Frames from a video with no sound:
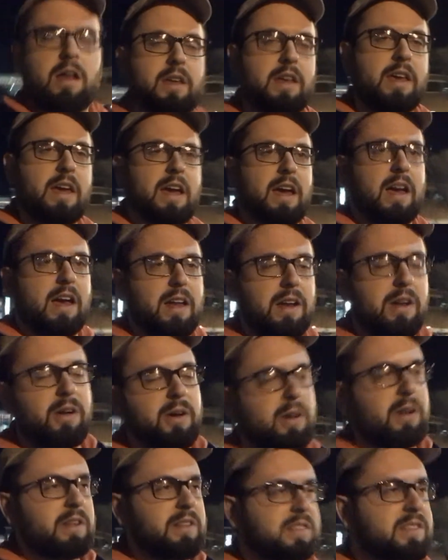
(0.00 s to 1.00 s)
Yeah, I
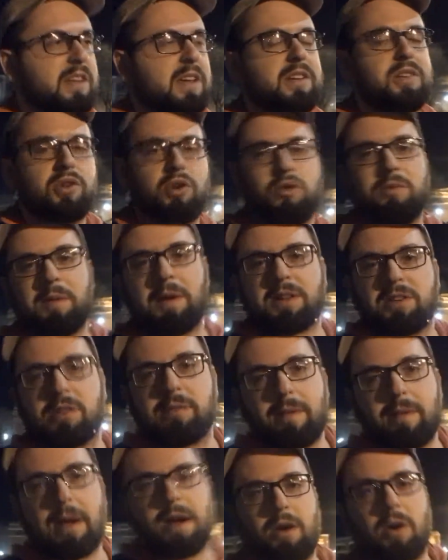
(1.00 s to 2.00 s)
know I didn't say too much
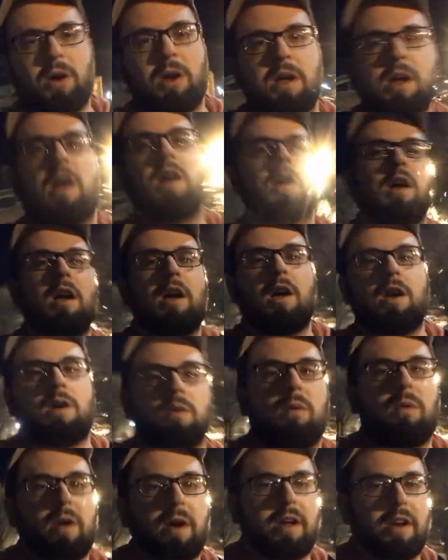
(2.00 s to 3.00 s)
about
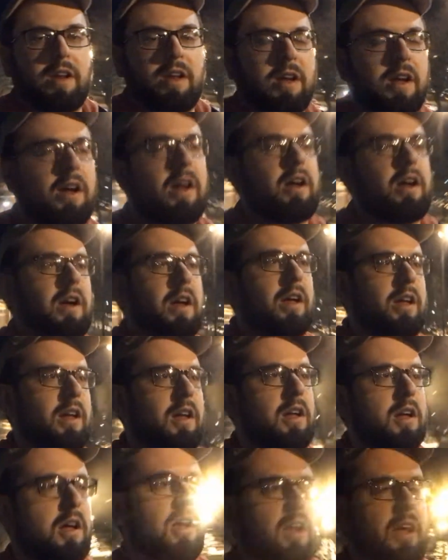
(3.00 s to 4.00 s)
what uh,
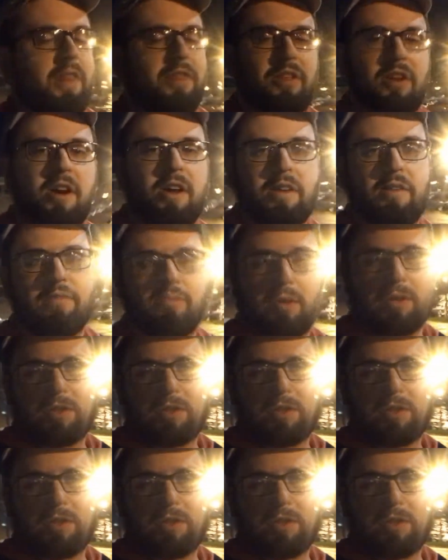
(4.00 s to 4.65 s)
I thought of.